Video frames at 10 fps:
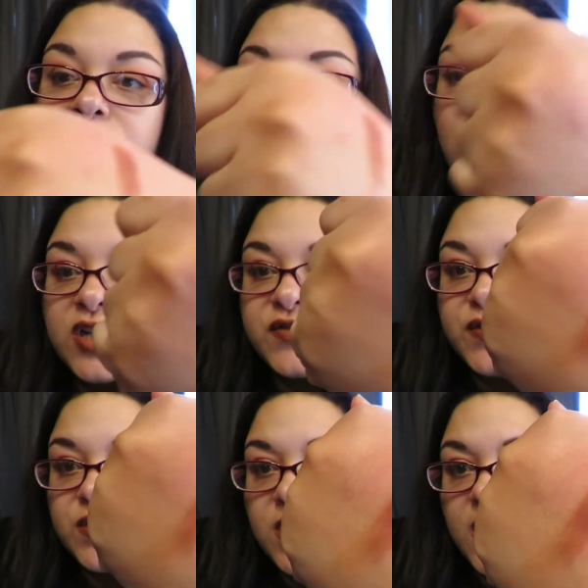swatch
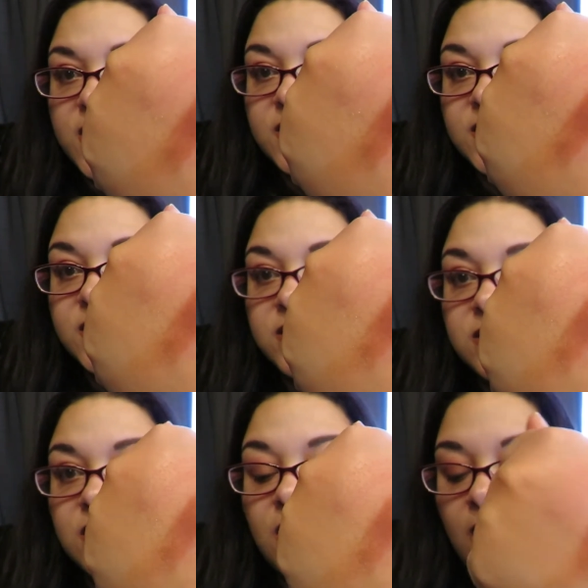for you guys.
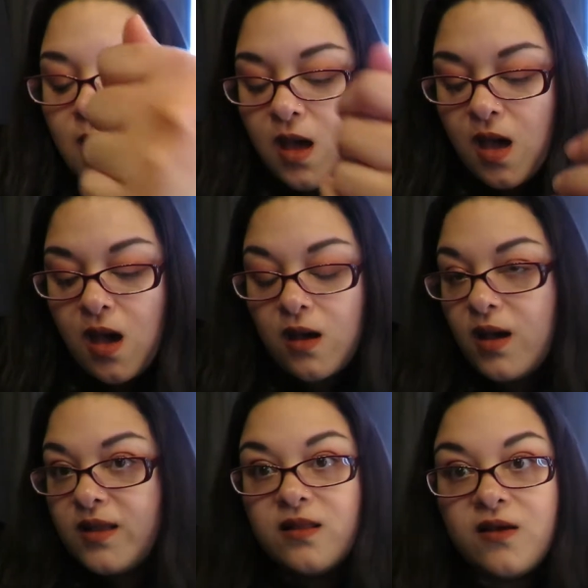
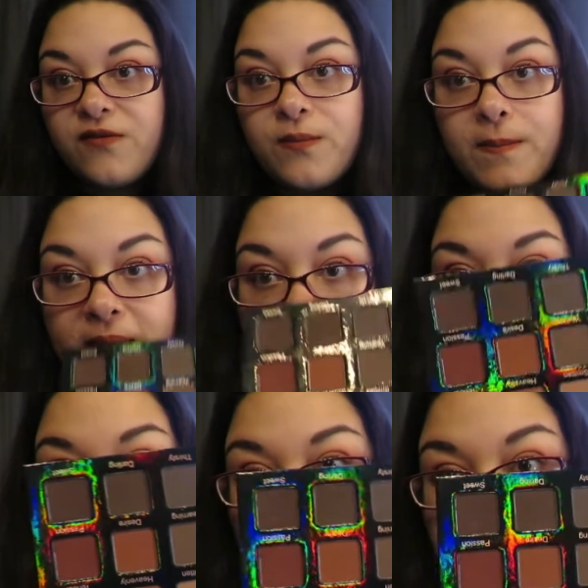I love matte
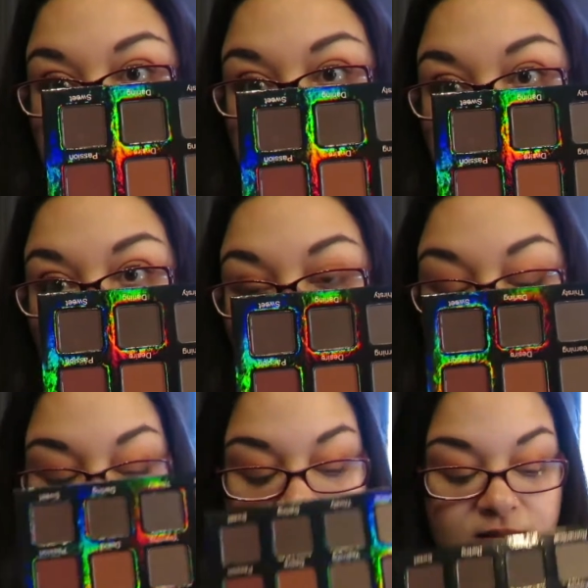palettes
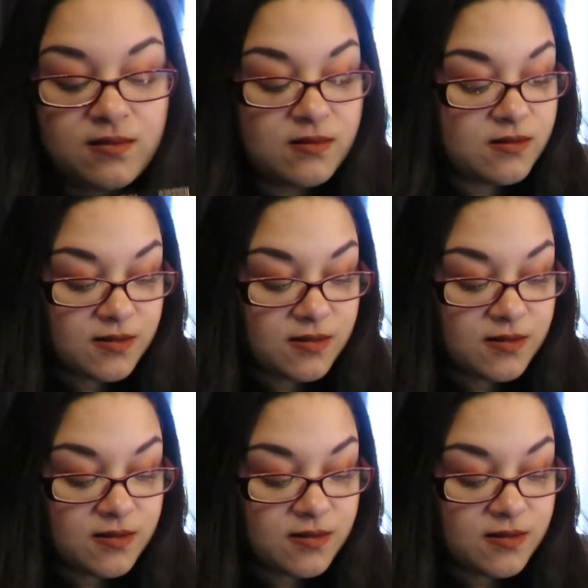and